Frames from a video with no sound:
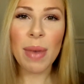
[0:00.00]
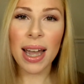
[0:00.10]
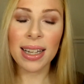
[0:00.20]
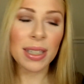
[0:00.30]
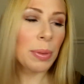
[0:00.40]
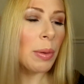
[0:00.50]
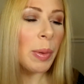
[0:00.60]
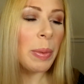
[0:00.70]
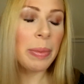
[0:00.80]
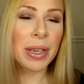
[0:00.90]
it's
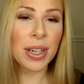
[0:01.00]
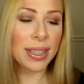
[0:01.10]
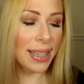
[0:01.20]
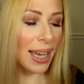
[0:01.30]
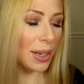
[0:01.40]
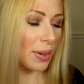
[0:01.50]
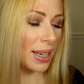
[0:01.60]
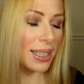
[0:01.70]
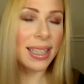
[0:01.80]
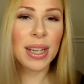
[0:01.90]
probably because I don't
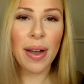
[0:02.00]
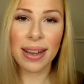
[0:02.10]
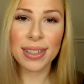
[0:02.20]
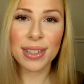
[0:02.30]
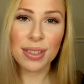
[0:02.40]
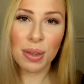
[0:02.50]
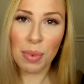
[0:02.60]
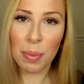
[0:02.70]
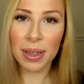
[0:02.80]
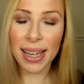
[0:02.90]
actually know how to use it
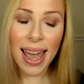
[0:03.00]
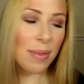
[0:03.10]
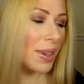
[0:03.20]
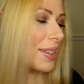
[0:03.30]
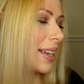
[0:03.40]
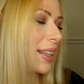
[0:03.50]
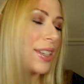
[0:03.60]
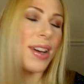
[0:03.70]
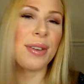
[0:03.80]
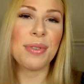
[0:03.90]
properly yet, because I only
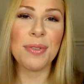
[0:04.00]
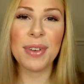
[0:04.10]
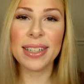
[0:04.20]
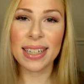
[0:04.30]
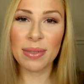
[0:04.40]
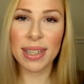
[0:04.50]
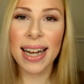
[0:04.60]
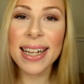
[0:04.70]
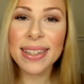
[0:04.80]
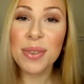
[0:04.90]
tried it for the first time
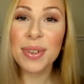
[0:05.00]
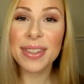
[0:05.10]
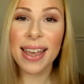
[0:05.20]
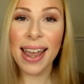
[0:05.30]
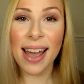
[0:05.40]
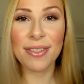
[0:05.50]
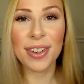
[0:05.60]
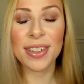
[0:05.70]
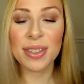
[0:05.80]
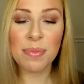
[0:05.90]
today. So once I have
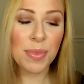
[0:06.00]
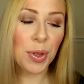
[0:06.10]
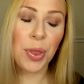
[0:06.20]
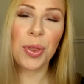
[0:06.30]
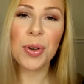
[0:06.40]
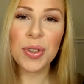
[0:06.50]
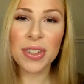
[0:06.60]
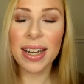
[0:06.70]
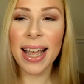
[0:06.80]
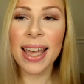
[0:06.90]
got some more thoughts
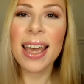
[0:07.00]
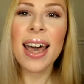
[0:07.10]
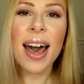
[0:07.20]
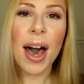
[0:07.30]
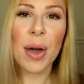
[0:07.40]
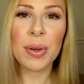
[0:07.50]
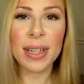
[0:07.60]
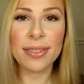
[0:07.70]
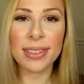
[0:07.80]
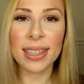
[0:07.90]
on it, I will
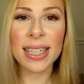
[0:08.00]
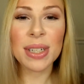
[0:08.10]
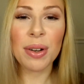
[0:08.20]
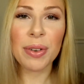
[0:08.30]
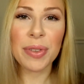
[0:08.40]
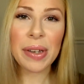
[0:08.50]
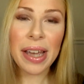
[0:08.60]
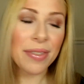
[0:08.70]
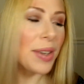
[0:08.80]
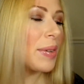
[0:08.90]
definitely do a review
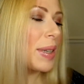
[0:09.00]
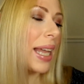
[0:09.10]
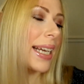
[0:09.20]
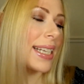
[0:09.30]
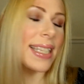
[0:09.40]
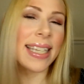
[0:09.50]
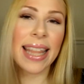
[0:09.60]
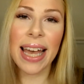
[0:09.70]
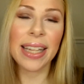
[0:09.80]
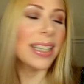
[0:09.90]
if you would like to see
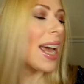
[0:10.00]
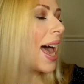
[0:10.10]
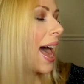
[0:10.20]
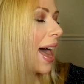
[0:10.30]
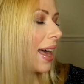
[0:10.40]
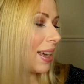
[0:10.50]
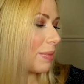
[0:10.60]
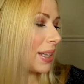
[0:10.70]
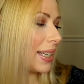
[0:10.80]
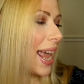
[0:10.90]
that.
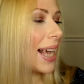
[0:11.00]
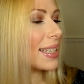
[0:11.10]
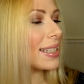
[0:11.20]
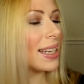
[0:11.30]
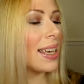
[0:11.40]
Next,